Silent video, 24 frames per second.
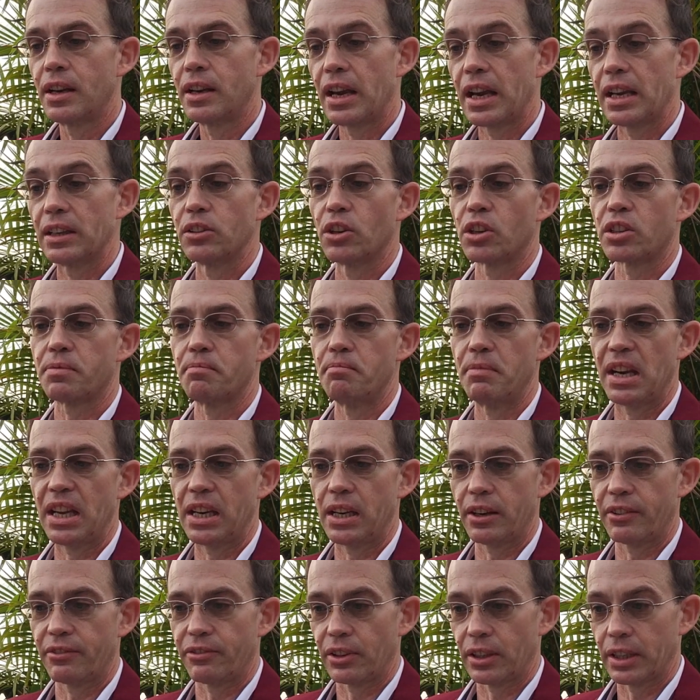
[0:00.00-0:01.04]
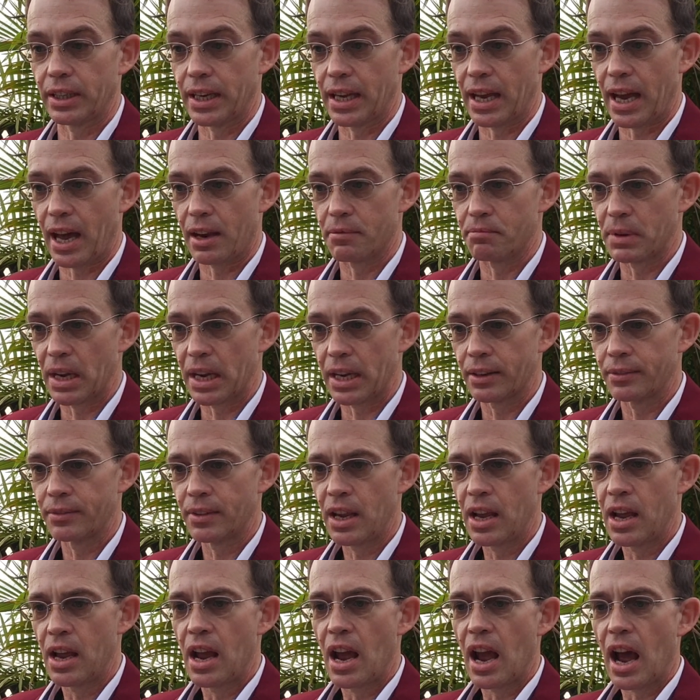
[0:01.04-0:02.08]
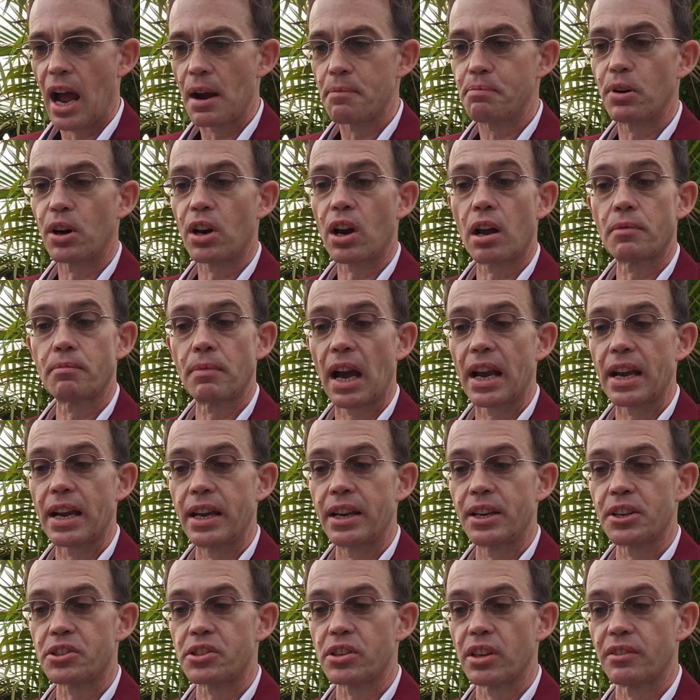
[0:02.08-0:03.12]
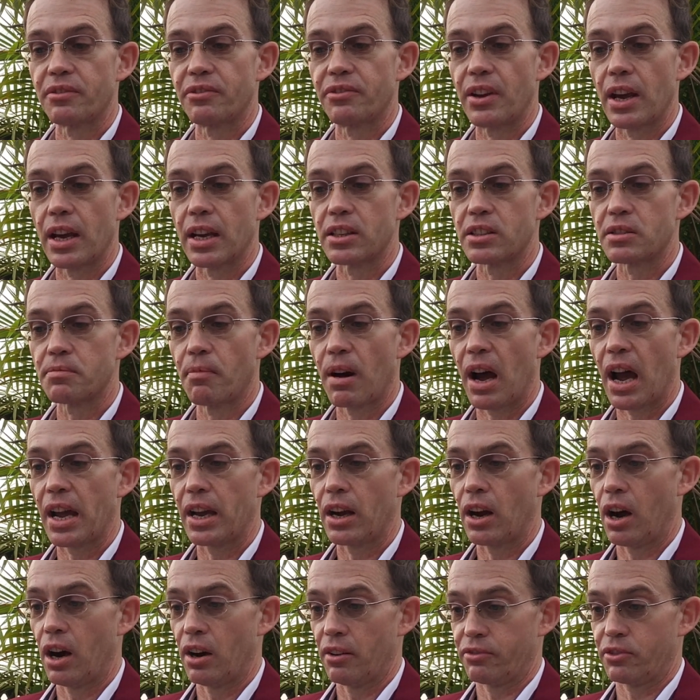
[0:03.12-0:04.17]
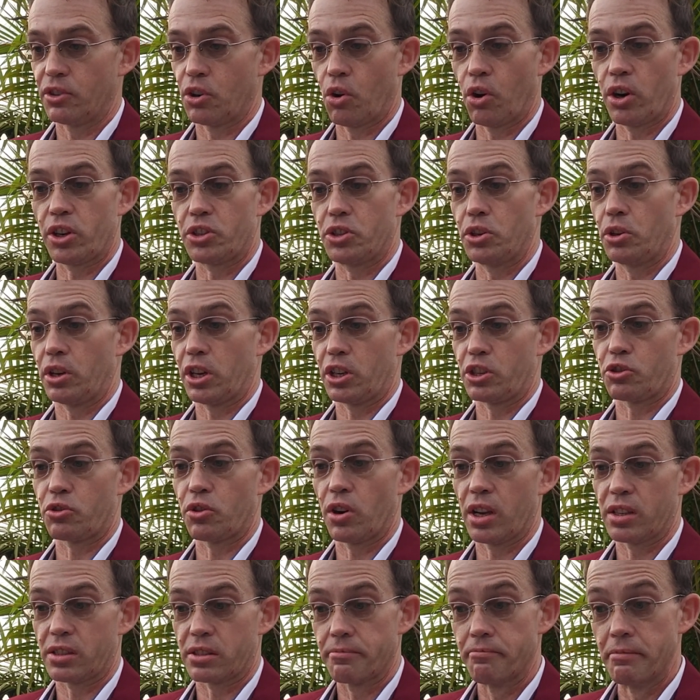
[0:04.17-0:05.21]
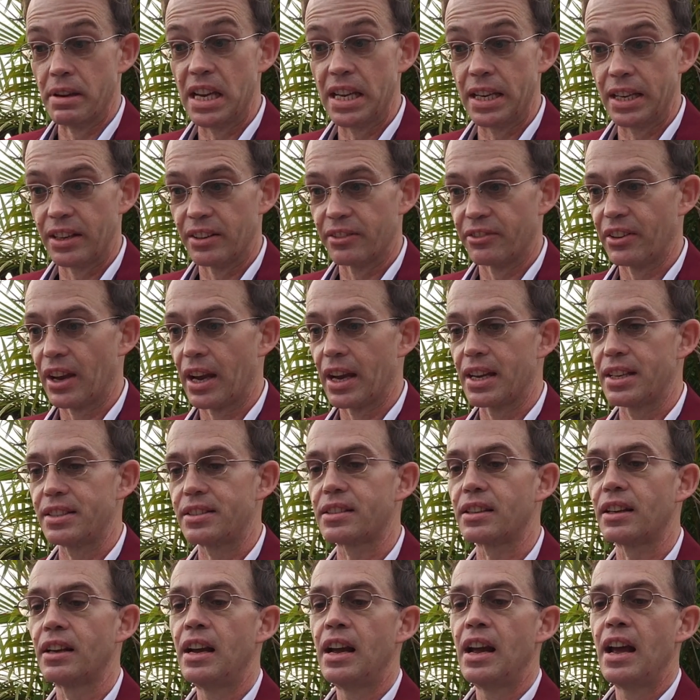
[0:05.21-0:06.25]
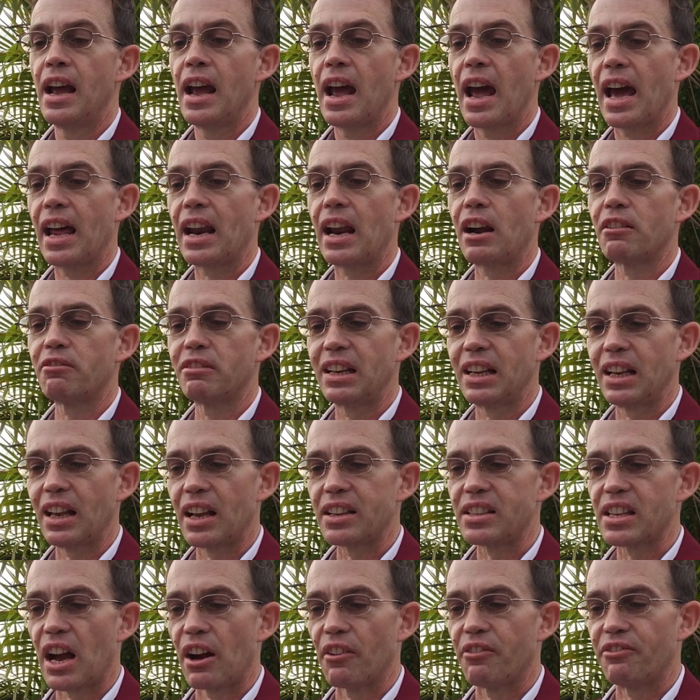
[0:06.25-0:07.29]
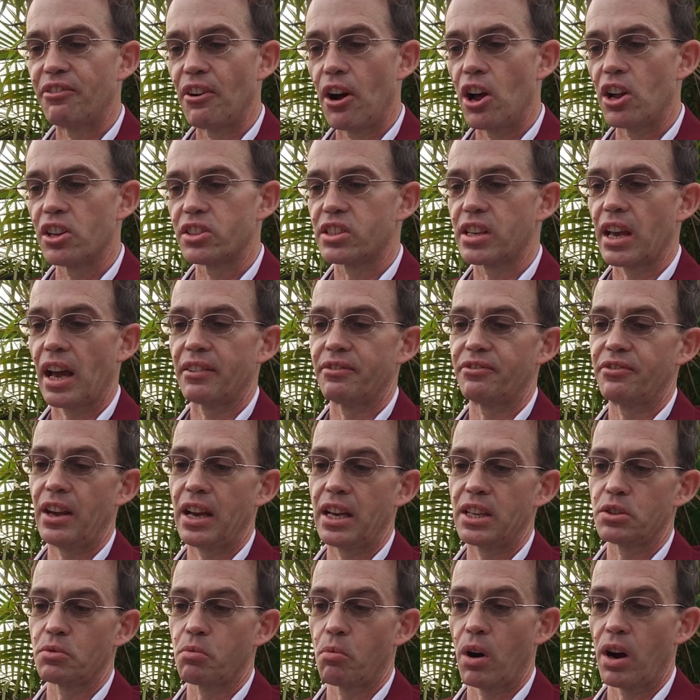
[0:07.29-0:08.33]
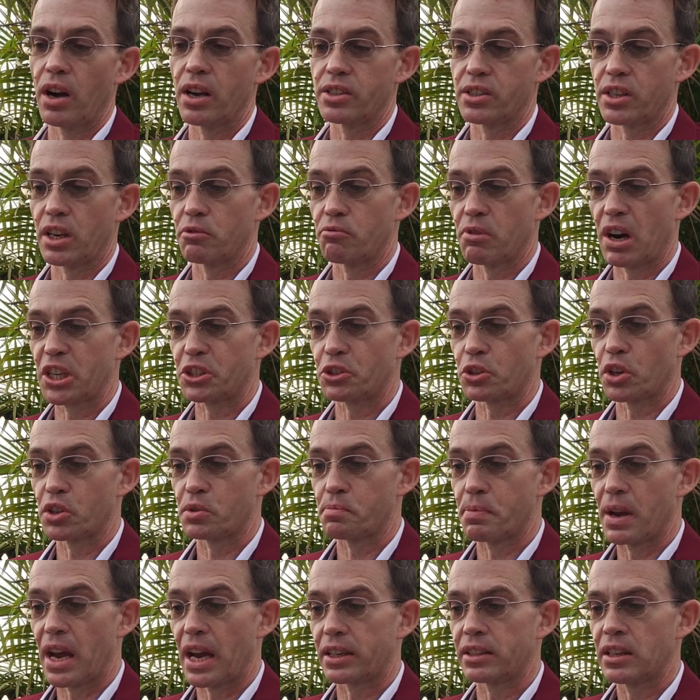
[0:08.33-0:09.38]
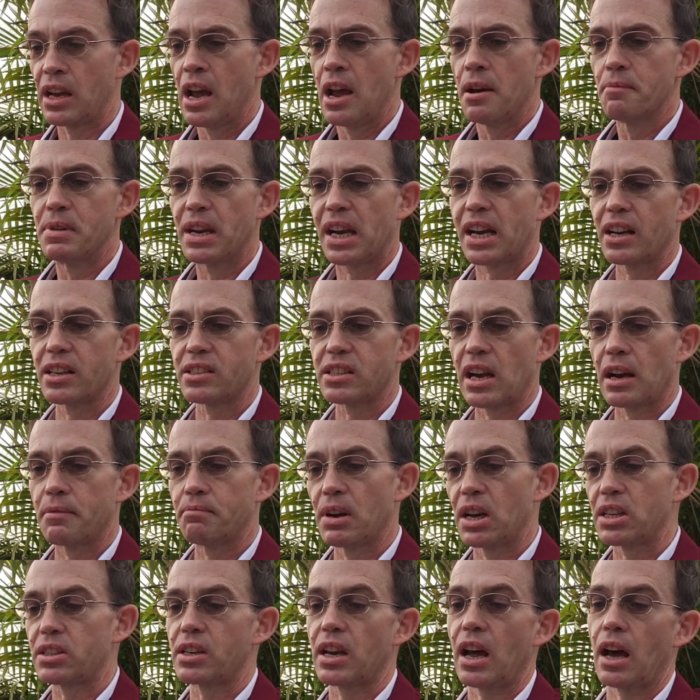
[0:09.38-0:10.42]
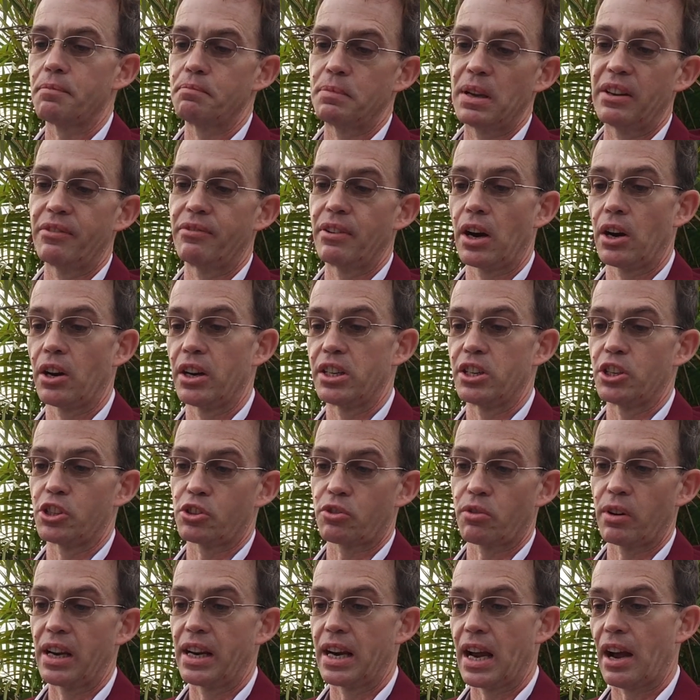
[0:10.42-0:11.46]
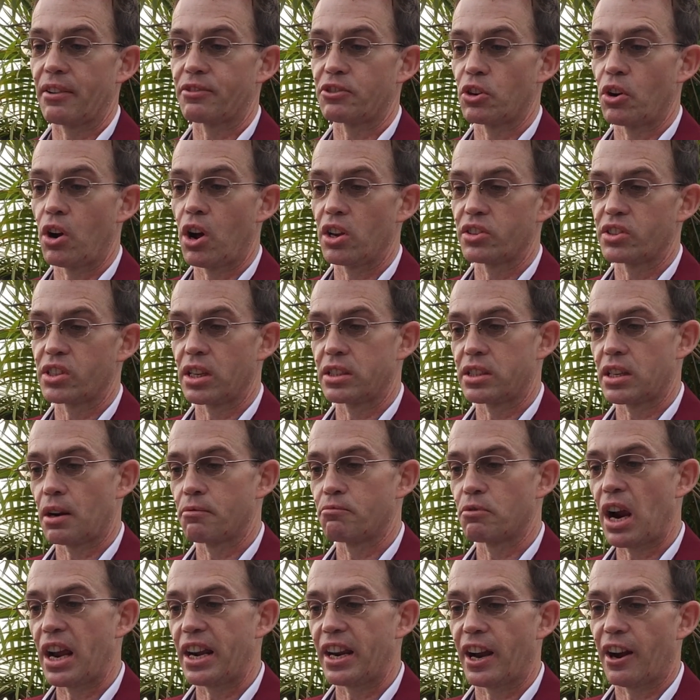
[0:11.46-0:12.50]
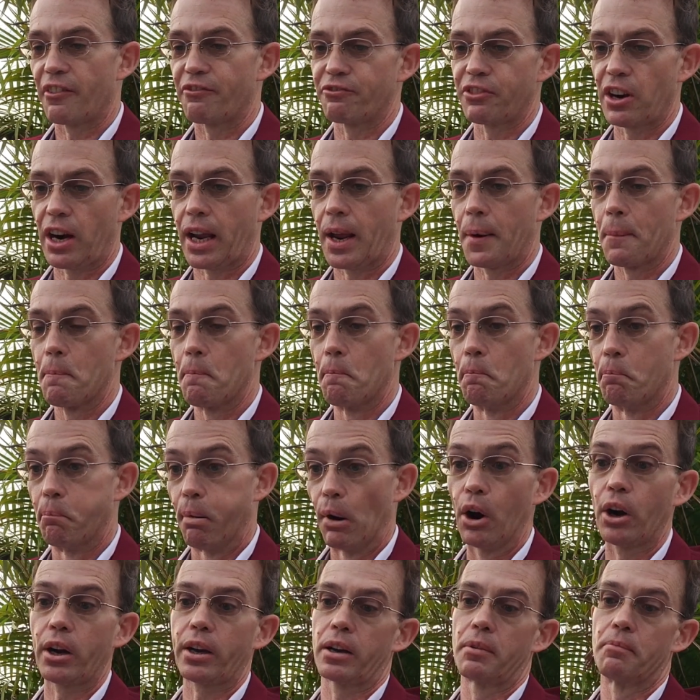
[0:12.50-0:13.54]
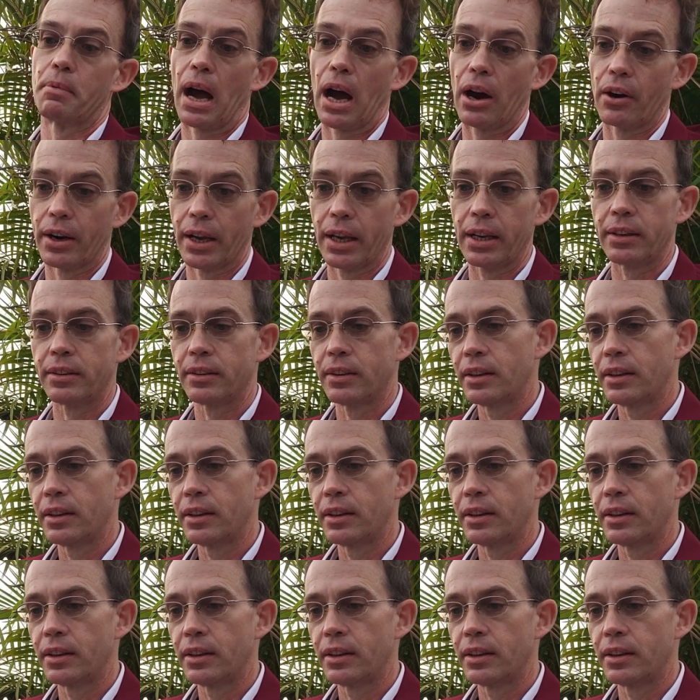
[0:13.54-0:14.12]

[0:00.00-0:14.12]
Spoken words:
He looked meaningfully at me. I put on my innocent face, my "of course you can trust me" face, and I realized how false that face was in retrospect, because I must not be very discreet after all since I'm writing a frickin' book about it.